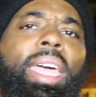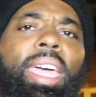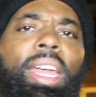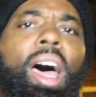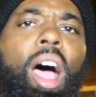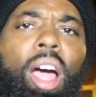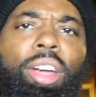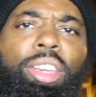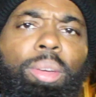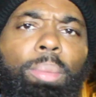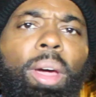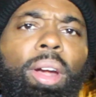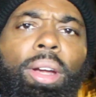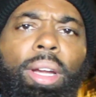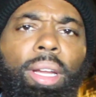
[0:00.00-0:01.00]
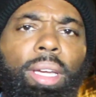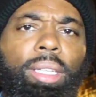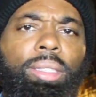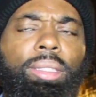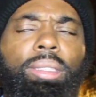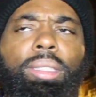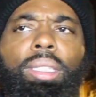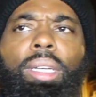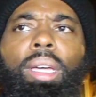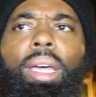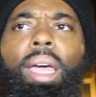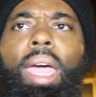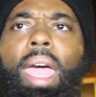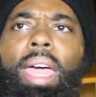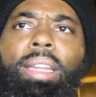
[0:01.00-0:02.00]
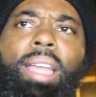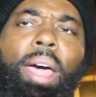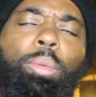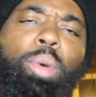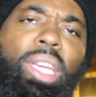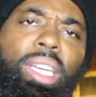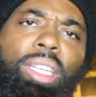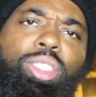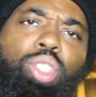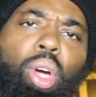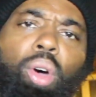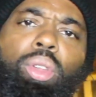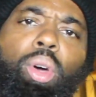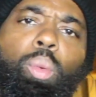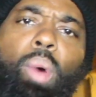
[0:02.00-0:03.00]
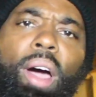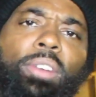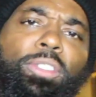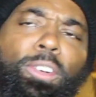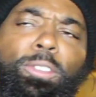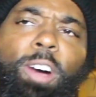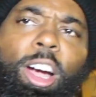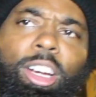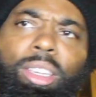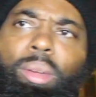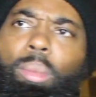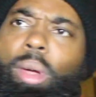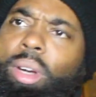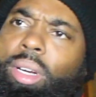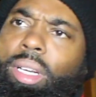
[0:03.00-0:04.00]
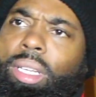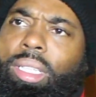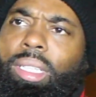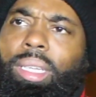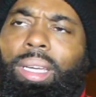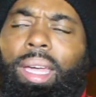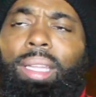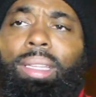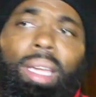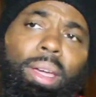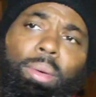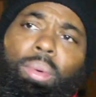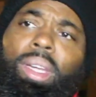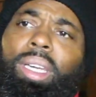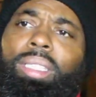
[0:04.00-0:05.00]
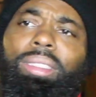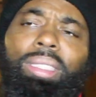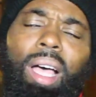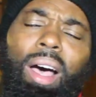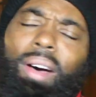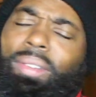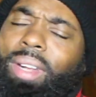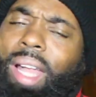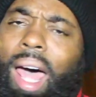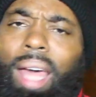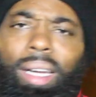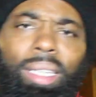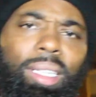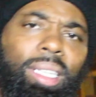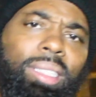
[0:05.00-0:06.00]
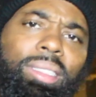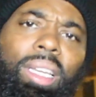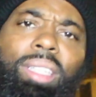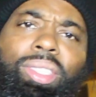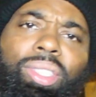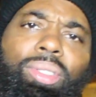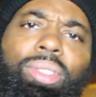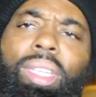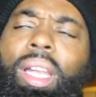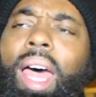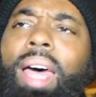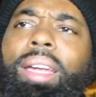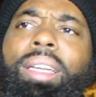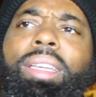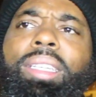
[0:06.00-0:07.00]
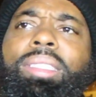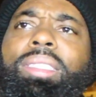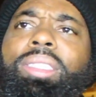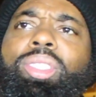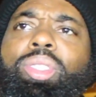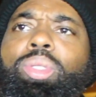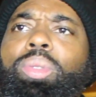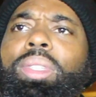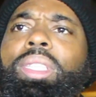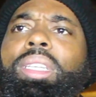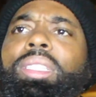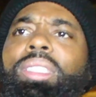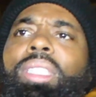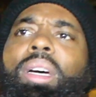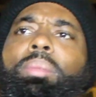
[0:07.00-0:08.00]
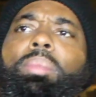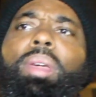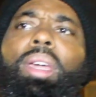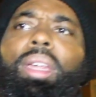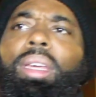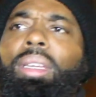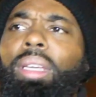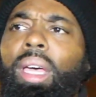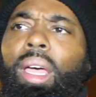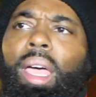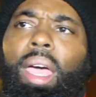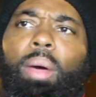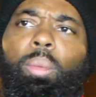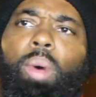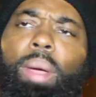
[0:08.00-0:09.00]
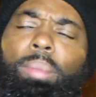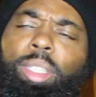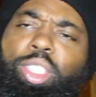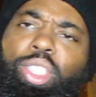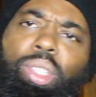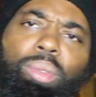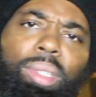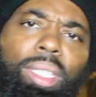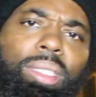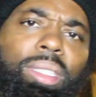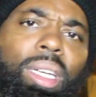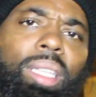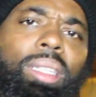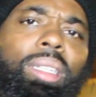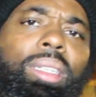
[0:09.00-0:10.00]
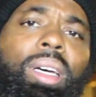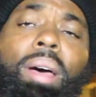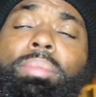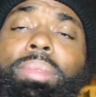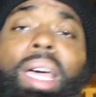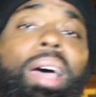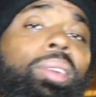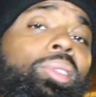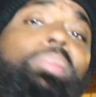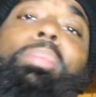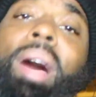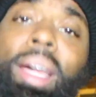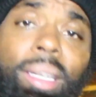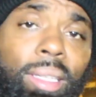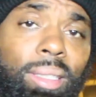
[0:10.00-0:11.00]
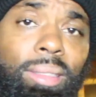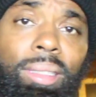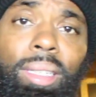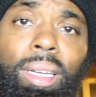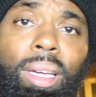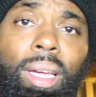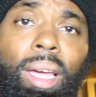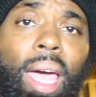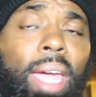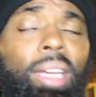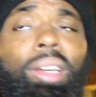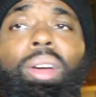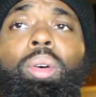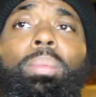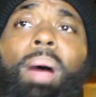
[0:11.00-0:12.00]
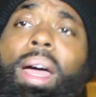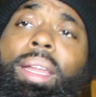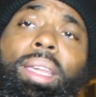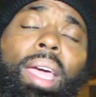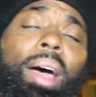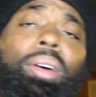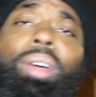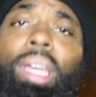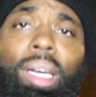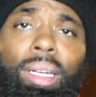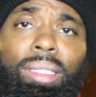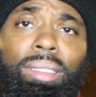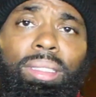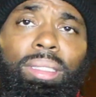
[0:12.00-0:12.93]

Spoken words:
in our community, and that we control the wealth of our community. And then we can solve a lot of these issues. A lot of these issues with these young men and women shooting each other come down to money. Ain't no money out here.